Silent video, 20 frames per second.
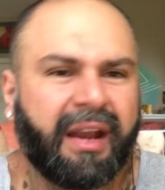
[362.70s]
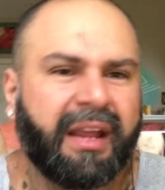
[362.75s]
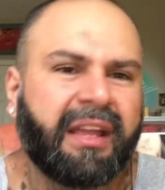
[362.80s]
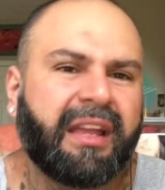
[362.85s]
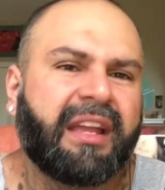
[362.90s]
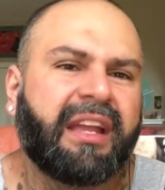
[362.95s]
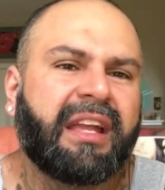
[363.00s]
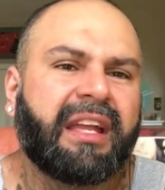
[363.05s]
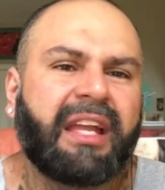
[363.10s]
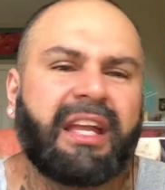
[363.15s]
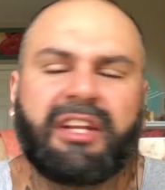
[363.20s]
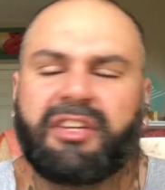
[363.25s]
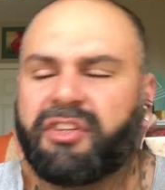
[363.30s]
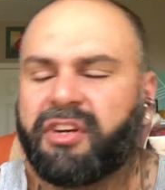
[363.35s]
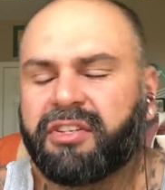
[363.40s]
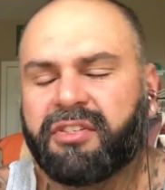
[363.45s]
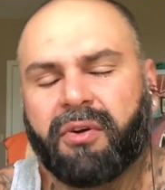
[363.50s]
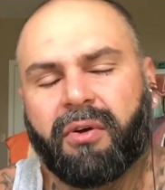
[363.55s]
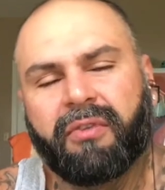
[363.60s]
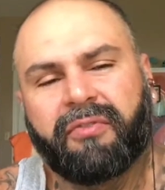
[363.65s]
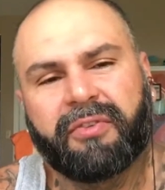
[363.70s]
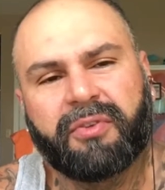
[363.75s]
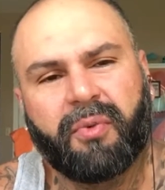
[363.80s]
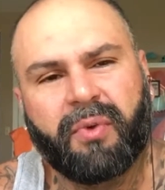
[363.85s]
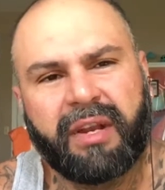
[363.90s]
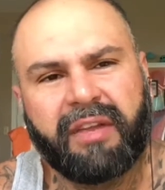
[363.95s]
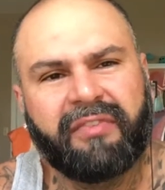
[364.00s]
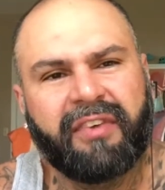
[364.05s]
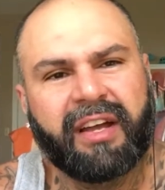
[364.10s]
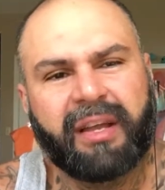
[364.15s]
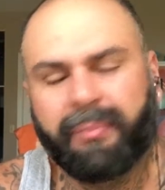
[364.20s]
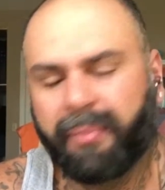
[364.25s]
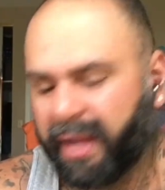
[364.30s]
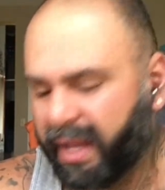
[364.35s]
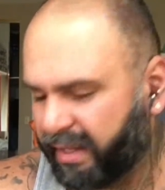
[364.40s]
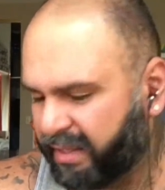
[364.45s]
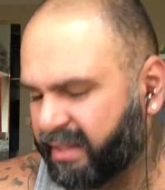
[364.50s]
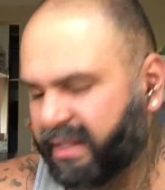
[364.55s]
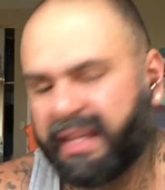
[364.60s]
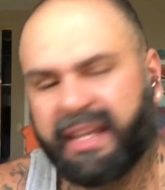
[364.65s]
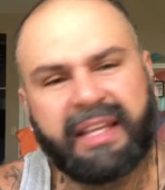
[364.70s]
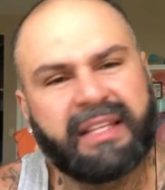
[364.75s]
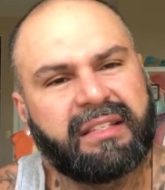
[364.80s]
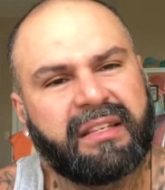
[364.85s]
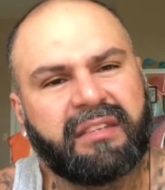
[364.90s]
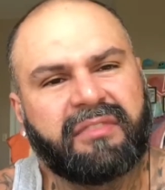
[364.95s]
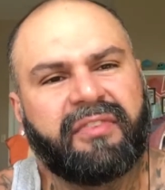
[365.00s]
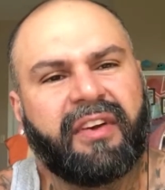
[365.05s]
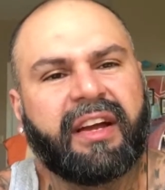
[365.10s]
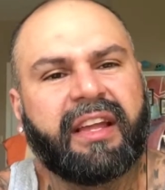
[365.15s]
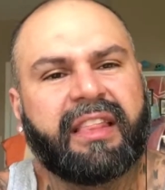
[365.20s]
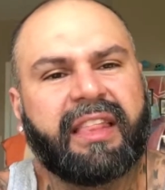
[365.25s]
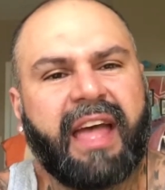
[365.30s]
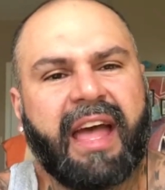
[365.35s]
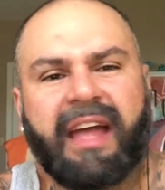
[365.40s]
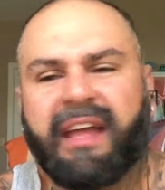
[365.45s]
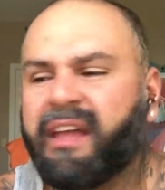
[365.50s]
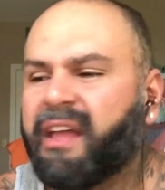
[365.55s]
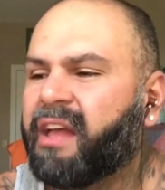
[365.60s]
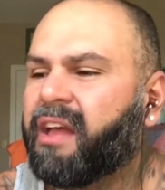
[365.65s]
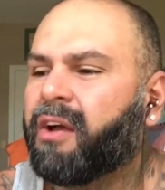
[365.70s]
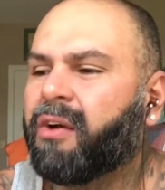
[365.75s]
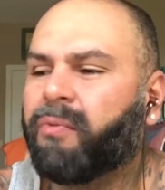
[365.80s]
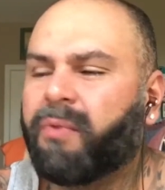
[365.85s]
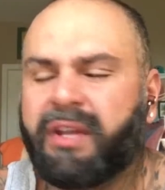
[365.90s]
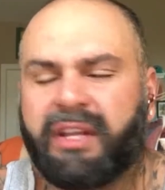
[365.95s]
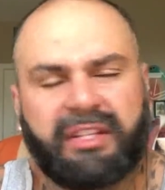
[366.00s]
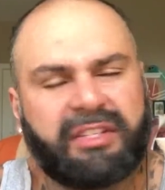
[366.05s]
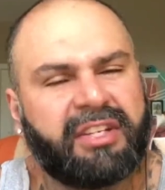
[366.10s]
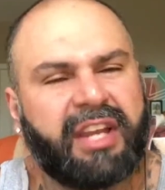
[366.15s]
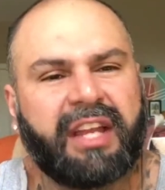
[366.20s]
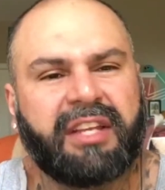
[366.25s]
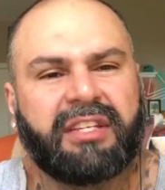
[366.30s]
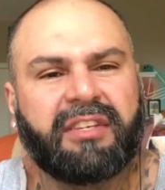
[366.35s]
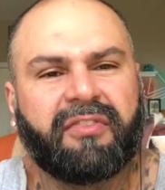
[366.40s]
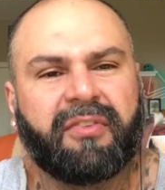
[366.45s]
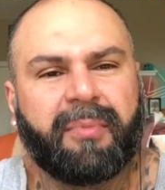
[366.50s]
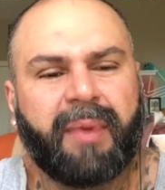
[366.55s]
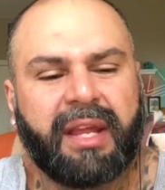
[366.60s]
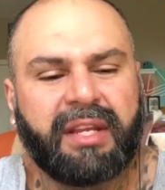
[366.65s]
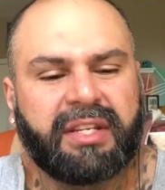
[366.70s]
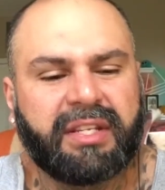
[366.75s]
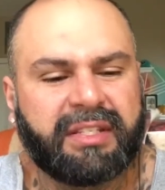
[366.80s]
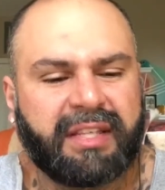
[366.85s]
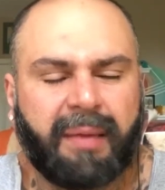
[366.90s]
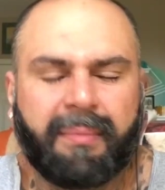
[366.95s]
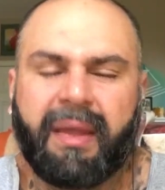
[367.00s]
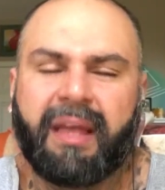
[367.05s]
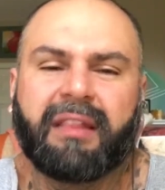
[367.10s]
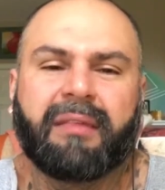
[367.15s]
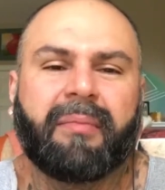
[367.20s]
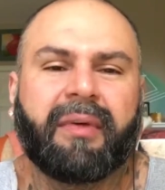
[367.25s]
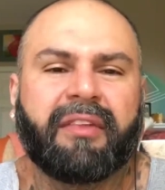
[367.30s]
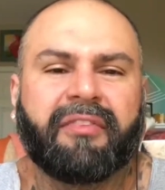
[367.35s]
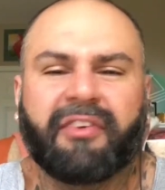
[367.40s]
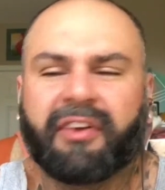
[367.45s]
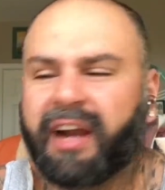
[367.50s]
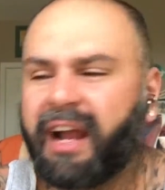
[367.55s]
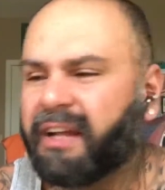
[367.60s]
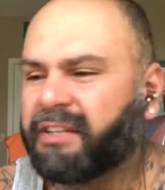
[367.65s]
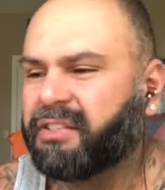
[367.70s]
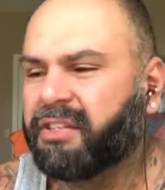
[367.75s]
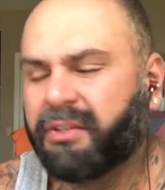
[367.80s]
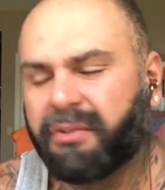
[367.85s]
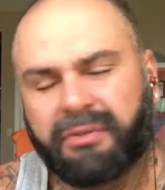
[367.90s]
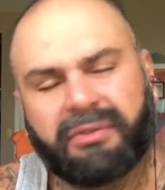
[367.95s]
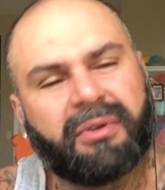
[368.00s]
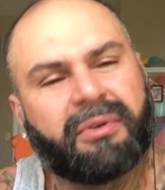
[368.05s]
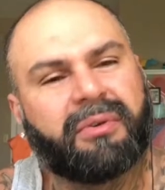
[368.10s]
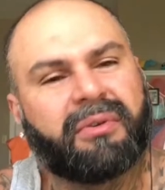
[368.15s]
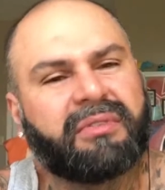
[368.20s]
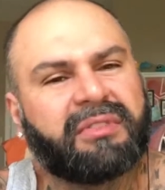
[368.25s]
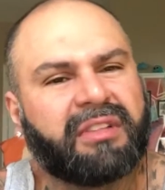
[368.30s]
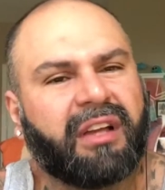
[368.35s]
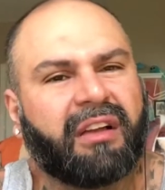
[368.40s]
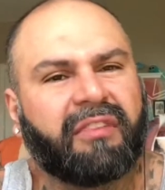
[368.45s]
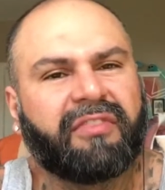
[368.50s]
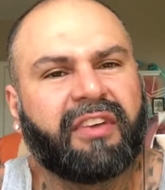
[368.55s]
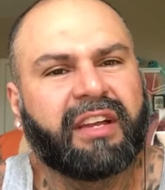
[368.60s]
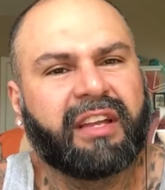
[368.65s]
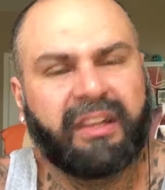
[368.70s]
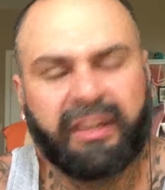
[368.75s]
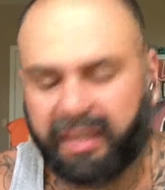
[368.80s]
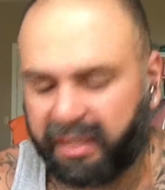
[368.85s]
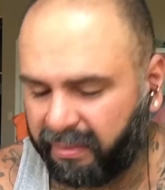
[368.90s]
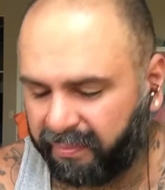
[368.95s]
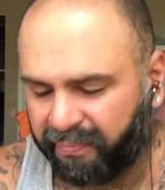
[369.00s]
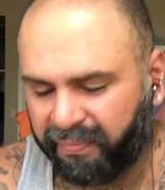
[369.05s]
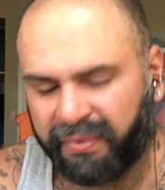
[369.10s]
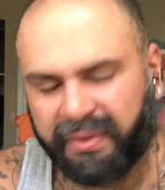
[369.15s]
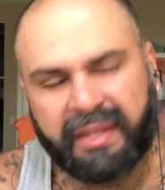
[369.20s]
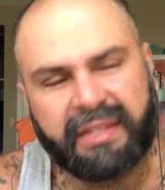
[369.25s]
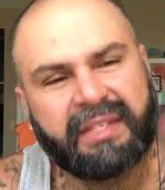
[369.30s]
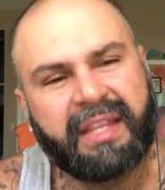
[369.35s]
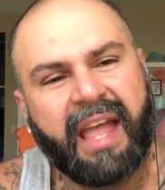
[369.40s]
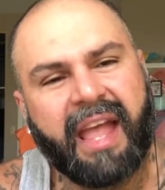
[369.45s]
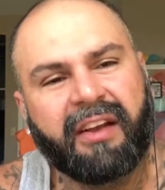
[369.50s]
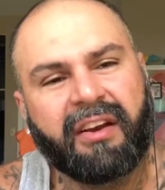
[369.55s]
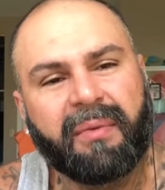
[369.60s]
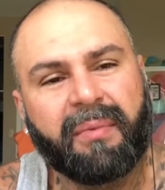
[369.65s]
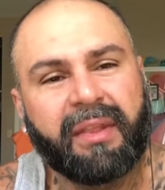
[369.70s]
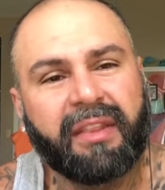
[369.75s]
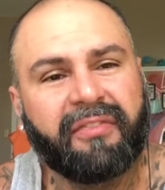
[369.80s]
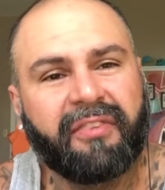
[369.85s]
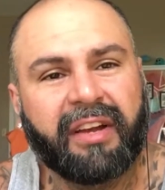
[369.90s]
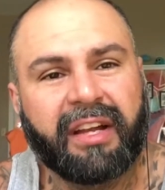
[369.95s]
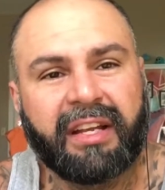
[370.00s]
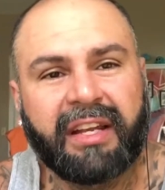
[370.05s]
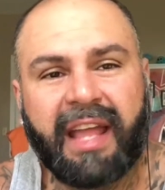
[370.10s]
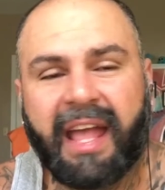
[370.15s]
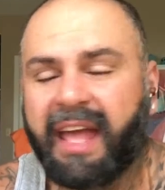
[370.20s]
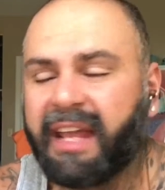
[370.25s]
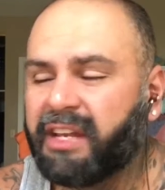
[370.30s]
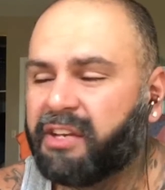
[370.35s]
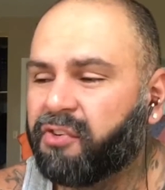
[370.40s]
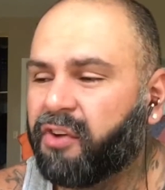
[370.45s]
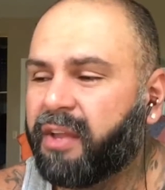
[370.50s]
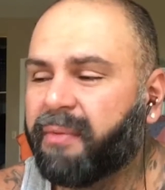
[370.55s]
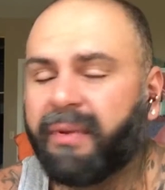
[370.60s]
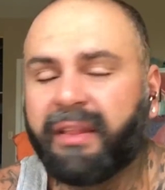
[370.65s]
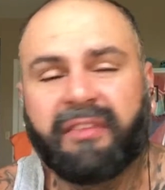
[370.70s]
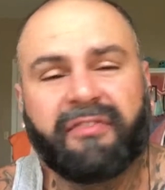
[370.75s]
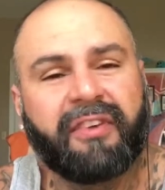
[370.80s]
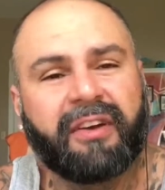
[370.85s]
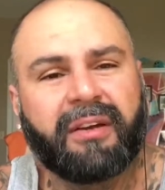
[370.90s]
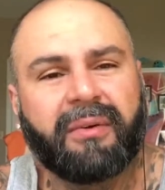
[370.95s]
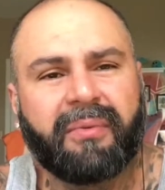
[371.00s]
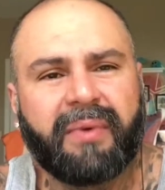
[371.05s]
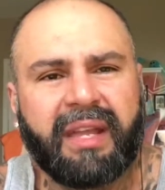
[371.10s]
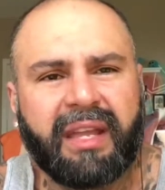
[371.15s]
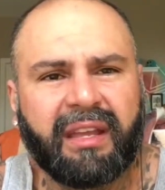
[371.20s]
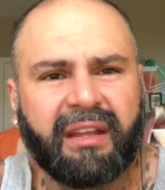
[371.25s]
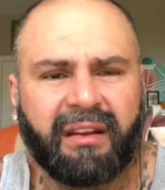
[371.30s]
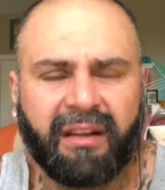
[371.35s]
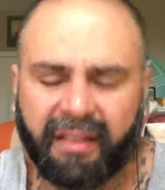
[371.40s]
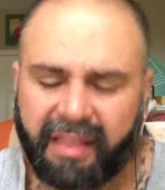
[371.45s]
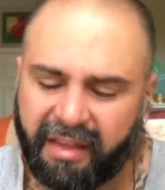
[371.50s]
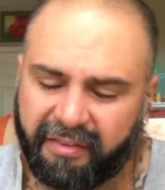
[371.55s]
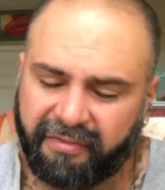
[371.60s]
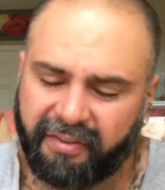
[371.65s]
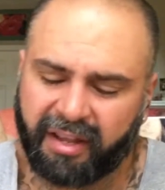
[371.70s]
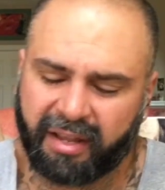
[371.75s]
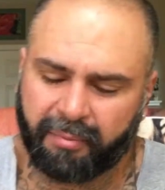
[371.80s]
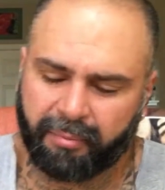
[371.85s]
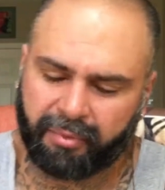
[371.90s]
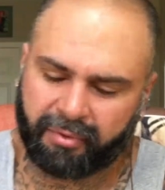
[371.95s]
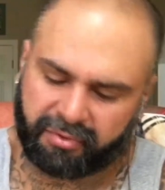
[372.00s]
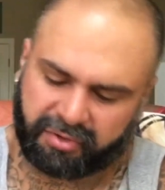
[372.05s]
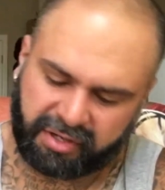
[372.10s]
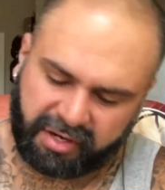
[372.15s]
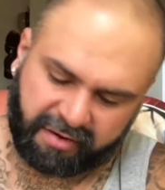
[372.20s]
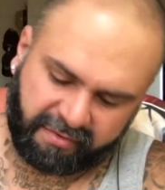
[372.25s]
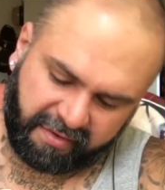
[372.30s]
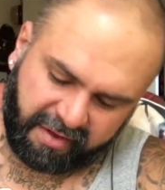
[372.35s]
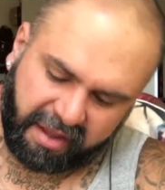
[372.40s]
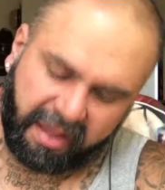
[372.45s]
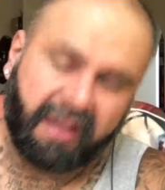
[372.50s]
right? Each shirt's going for 20 fucking bucks. Easy as fucking that. We exchange information. I'll mail the motherfucker out to you, so it's all fucking good. This is an angry motherfucking dad. Enjoy your motherfucking week and all that fucking bullshit.